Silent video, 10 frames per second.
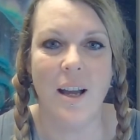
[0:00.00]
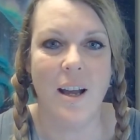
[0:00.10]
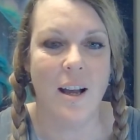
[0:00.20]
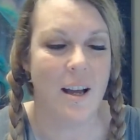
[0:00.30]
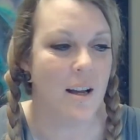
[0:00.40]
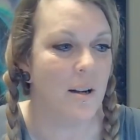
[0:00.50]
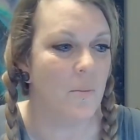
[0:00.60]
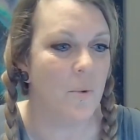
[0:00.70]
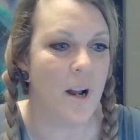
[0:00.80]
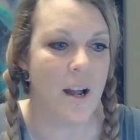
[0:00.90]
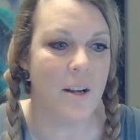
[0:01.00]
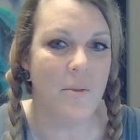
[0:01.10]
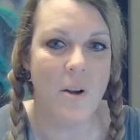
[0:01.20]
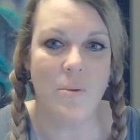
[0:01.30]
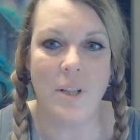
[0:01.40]
When I
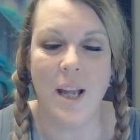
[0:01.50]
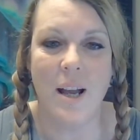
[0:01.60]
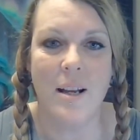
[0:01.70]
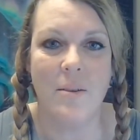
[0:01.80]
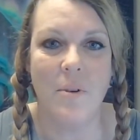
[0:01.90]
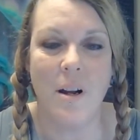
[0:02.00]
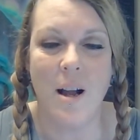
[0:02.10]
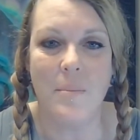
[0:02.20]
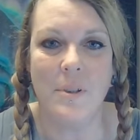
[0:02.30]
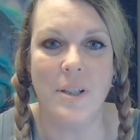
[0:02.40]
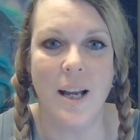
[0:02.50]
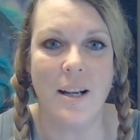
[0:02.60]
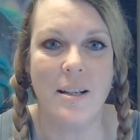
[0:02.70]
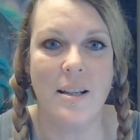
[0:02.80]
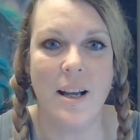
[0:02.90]
only had a couple decks,